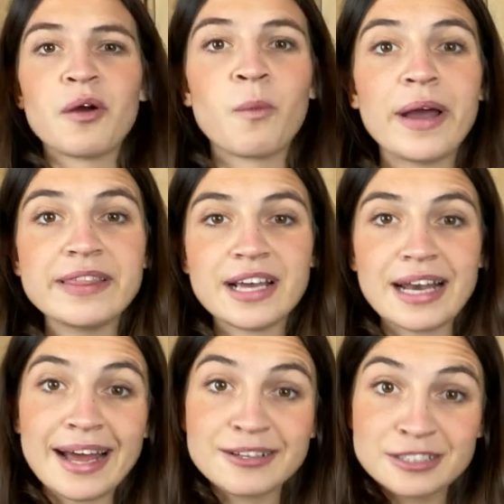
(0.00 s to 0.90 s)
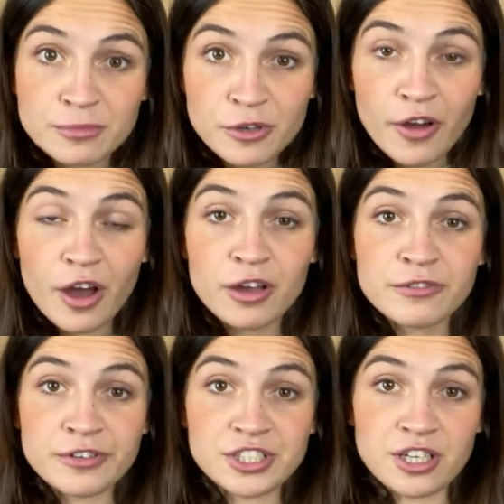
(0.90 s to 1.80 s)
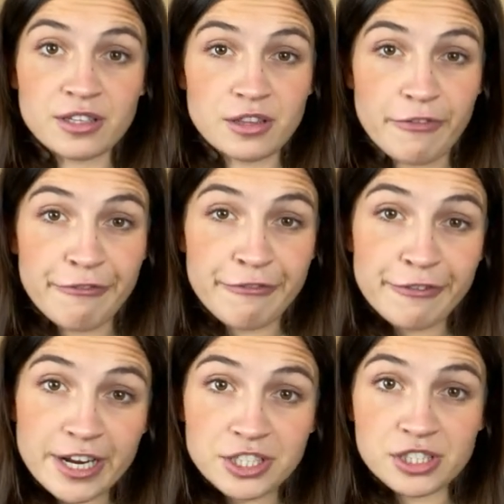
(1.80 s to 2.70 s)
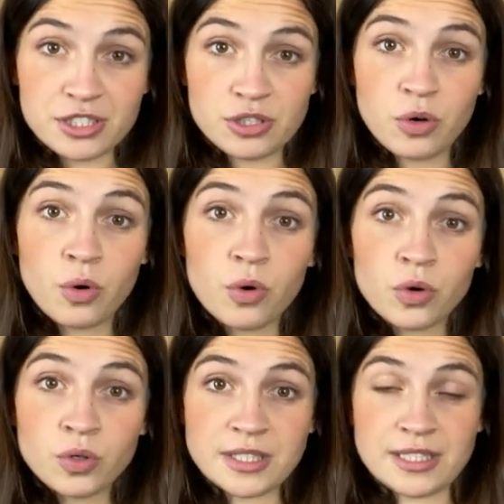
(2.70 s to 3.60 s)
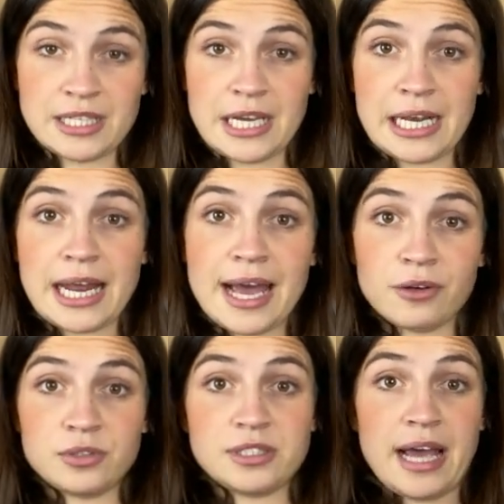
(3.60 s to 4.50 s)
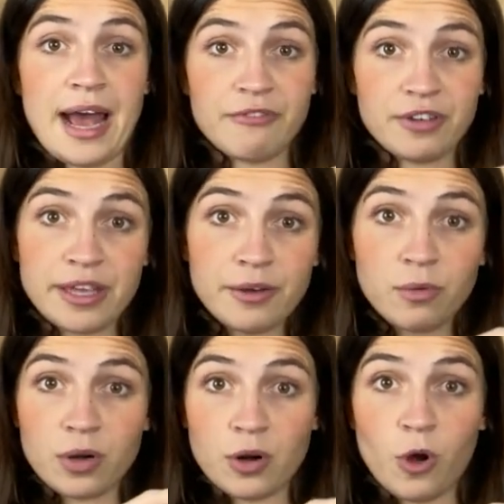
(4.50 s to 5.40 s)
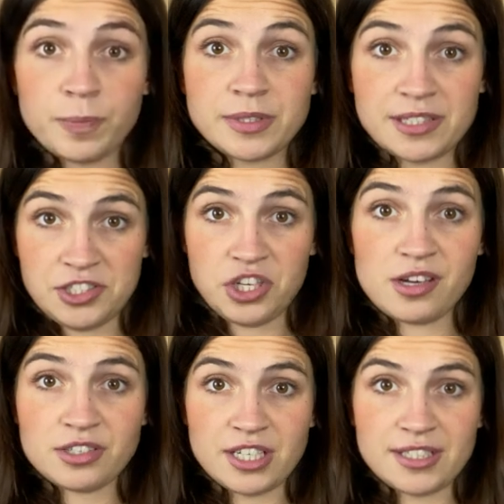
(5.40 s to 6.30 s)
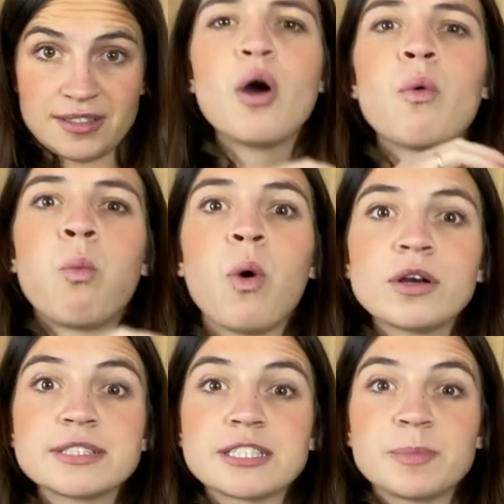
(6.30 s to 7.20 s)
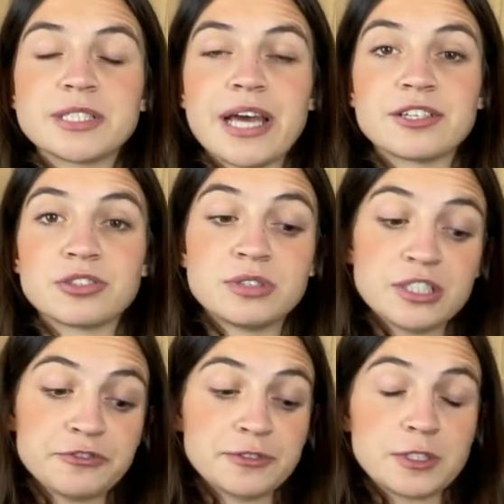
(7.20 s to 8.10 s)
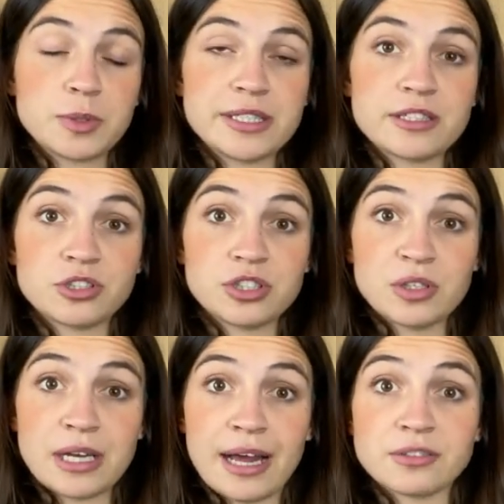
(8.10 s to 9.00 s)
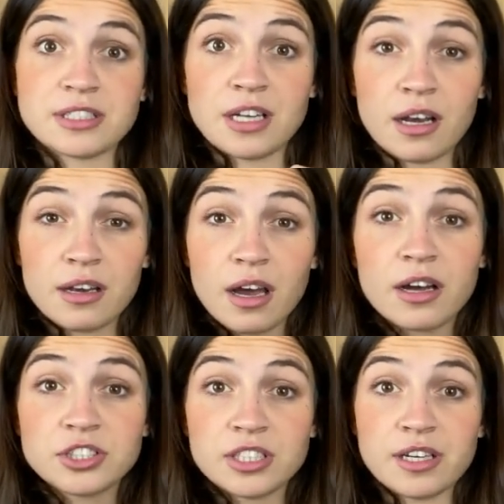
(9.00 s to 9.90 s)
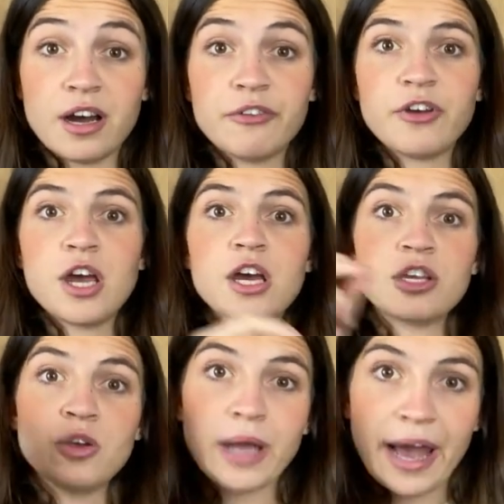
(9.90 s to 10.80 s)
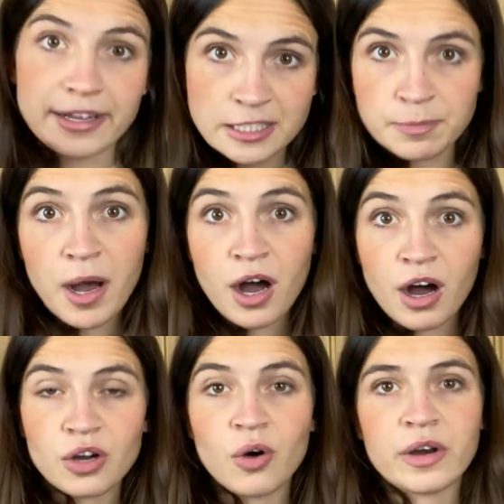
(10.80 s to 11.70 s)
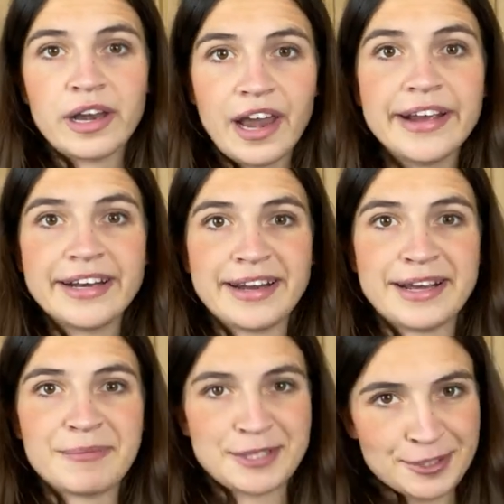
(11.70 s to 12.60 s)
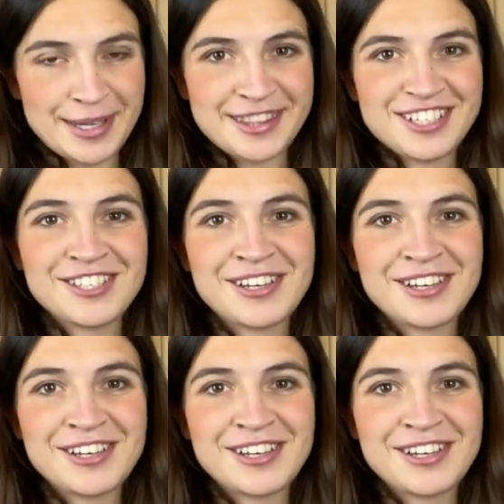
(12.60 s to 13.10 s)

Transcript: When the clouds move over each other, the friction causes the clouds to have equal and opposite charges. Once the potential difference between those two clouds is large enough, you get a spark or lightning between the two